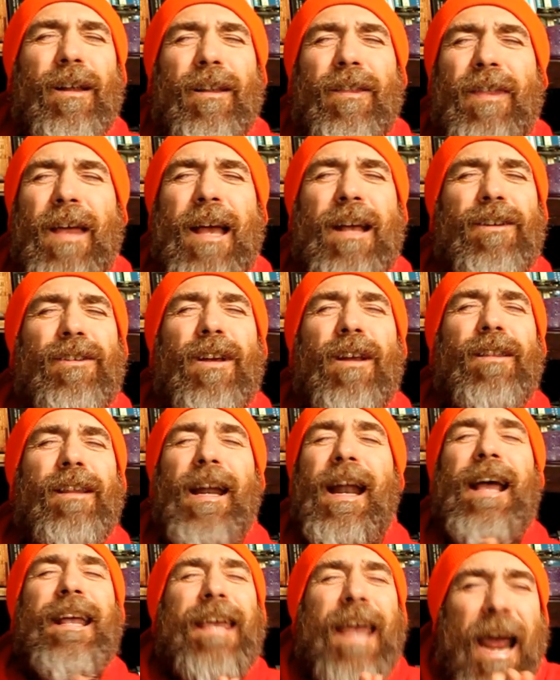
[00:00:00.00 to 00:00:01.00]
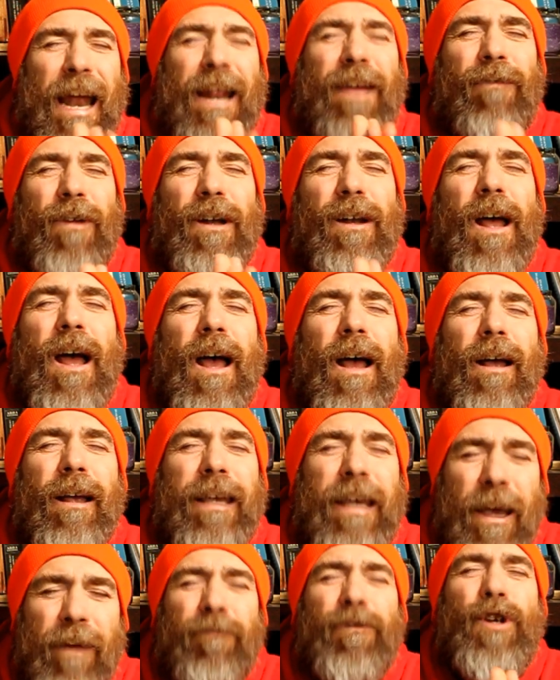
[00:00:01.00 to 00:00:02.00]
things that I can't even
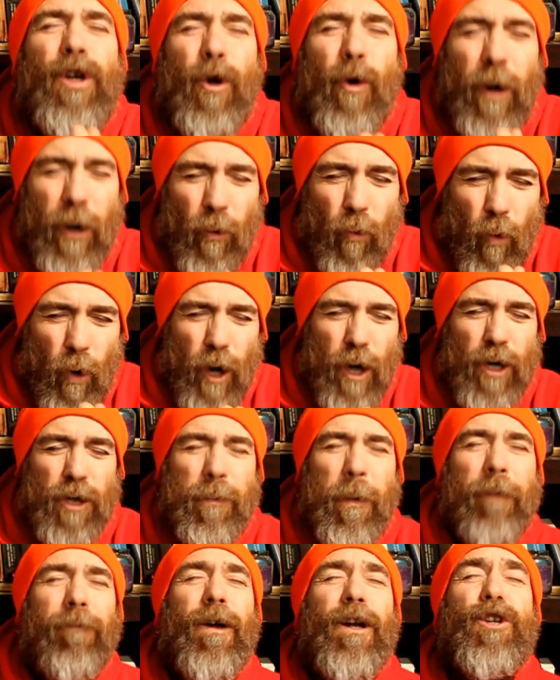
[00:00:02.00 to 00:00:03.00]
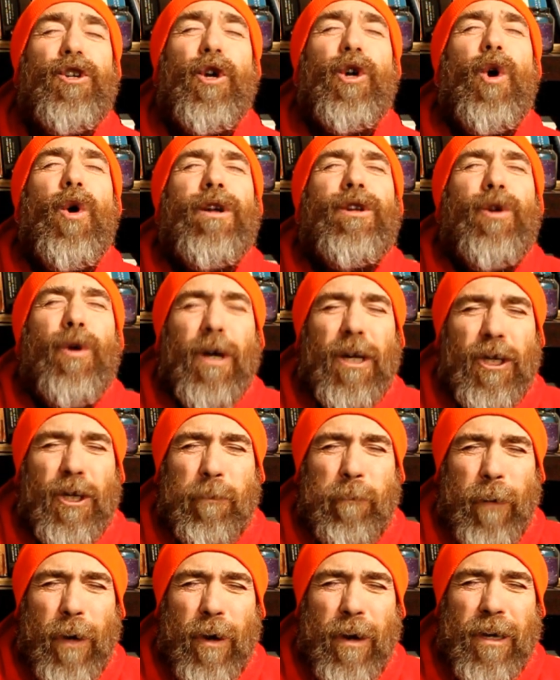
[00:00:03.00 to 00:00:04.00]
give to you in words, my friends, you're going to
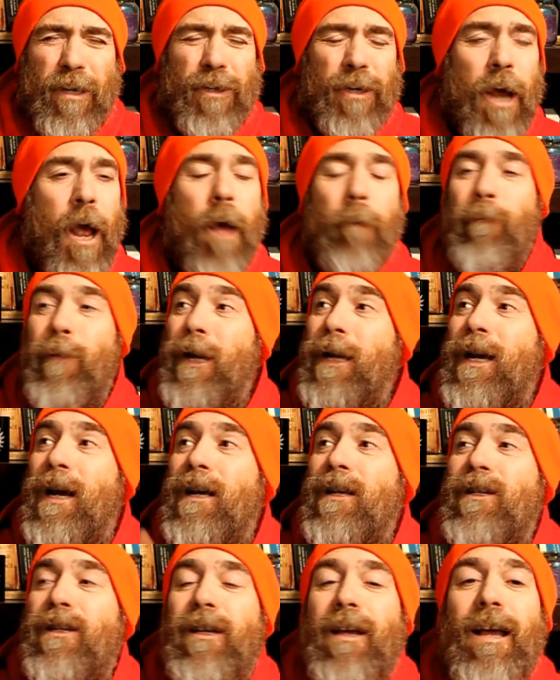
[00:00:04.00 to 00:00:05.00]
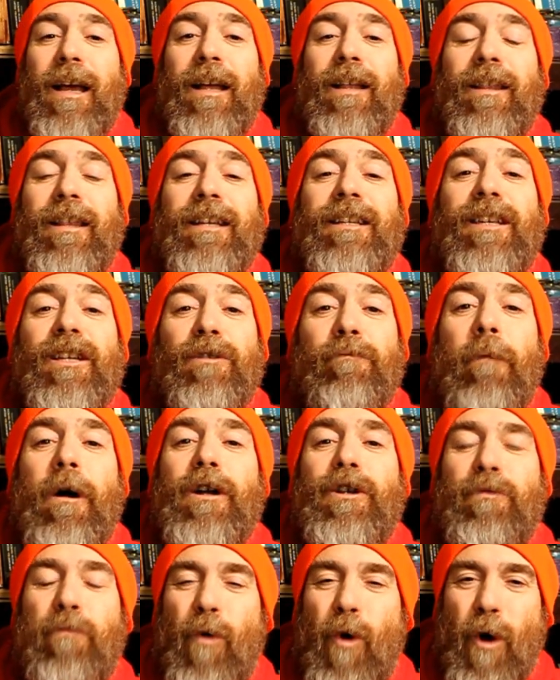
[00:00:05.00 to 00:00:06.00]
experience because this is
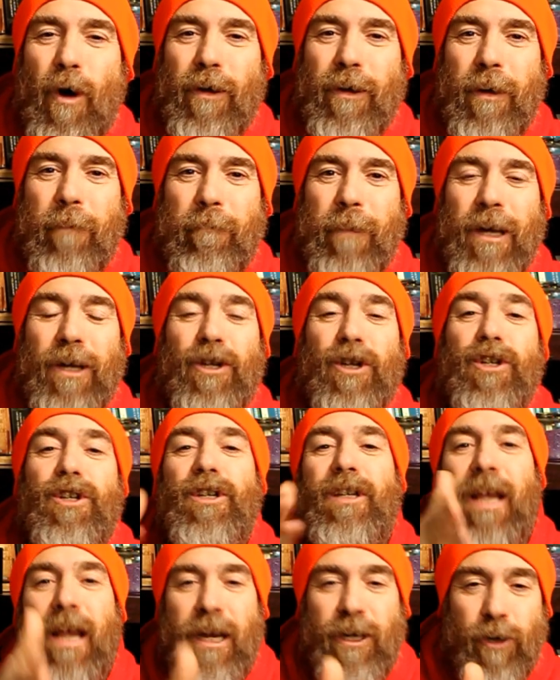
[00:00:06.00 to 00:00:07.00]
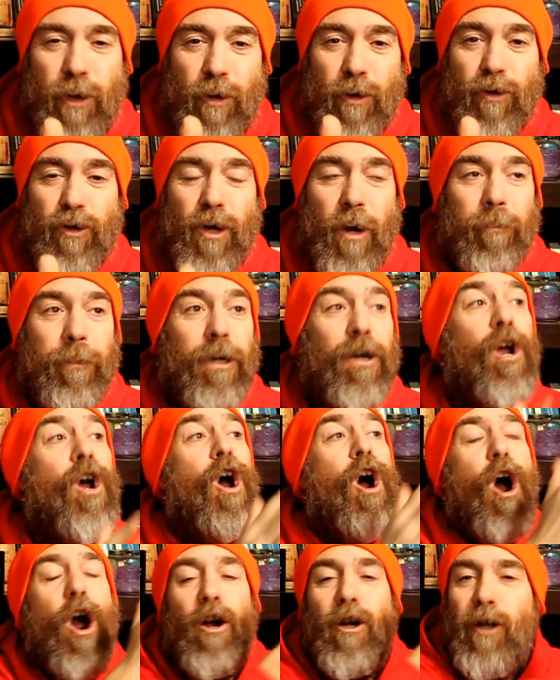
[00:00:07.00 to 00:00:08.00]
much more than me just teaching you something
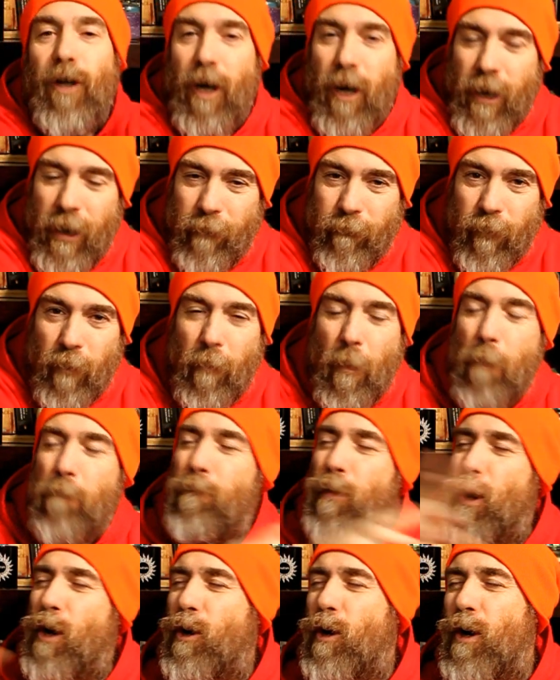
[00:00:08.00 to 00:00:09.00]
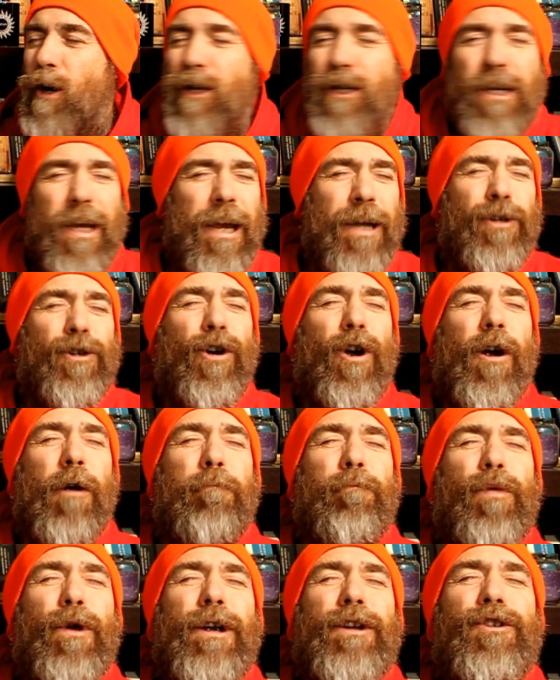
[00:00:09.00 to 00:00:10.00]
or learning from a book or a teacher or a
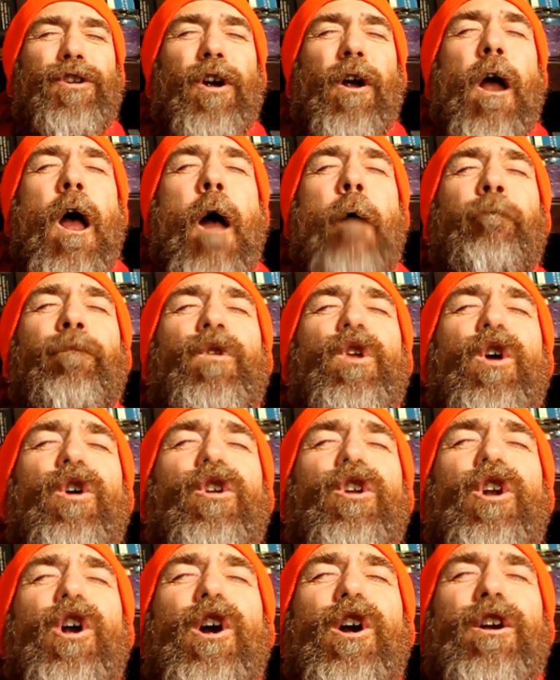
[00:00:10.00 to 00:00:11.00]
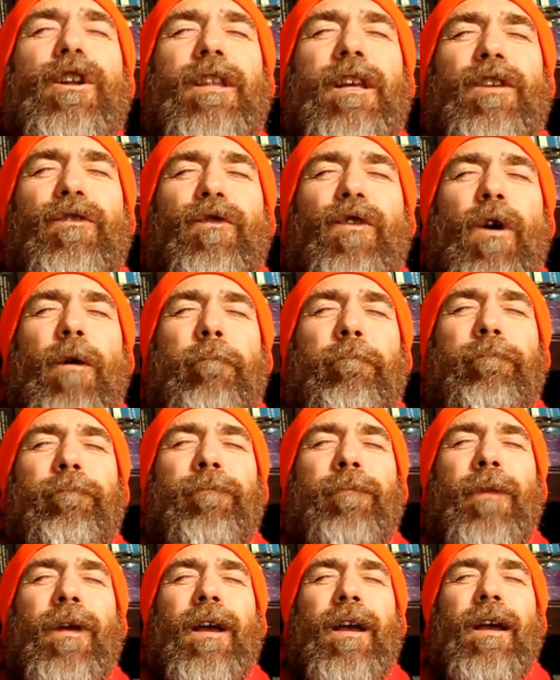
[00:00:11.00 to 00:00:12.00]
preacher. You learn this from
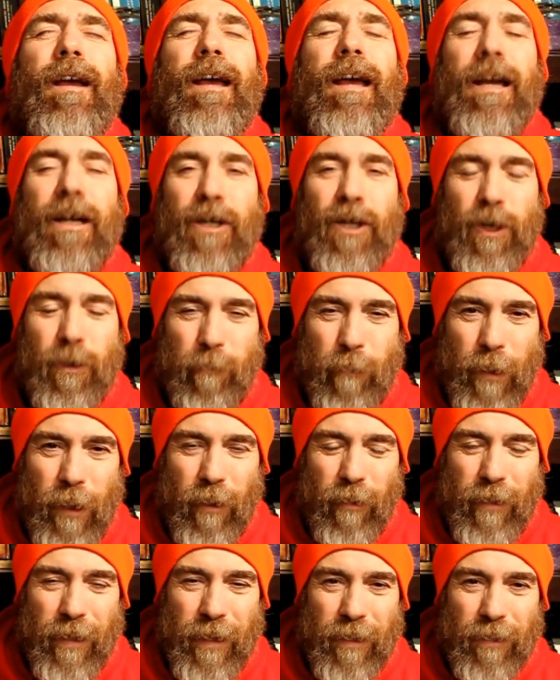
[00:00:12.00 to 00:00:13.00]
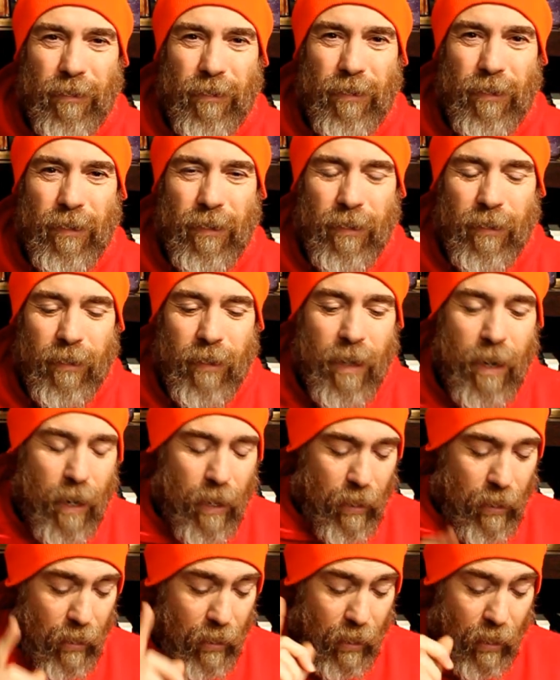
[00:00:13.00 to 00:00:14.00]
experience.
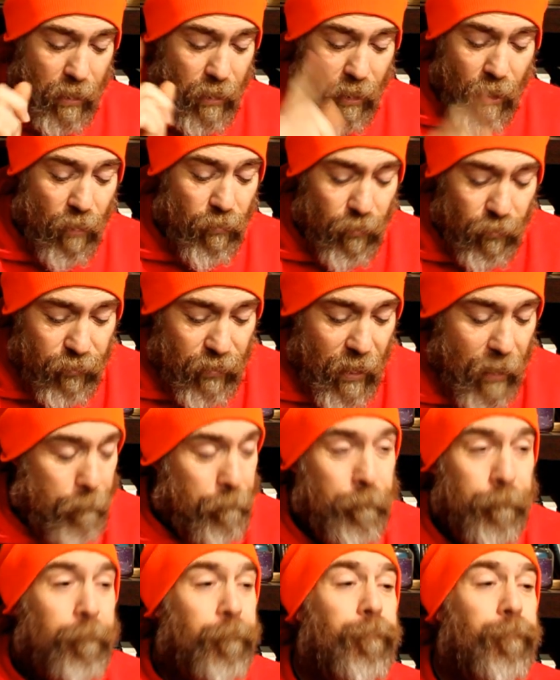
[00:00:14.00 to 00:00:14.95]
Uh, another thing,